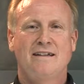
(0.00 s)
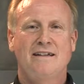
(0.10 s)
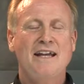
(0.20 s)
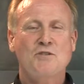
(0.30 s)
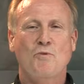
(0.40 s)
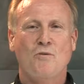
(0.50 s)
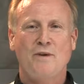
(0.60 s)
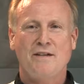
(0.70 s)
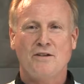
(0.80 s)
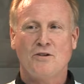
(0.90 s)
Next, what
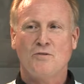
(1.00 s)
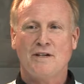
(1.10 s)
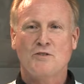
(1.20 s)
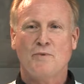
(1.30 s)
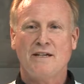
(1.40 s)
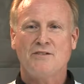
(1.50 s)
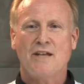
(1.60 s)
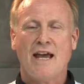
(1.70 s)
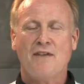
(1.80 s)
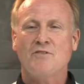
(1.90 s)
we do is we
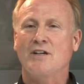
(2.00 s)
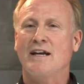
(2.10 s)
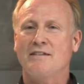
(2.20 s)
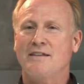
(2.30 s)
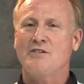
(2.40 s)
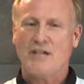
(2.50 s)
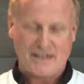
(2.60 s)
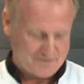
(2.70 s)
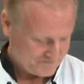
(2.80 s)
have to cut the chicken.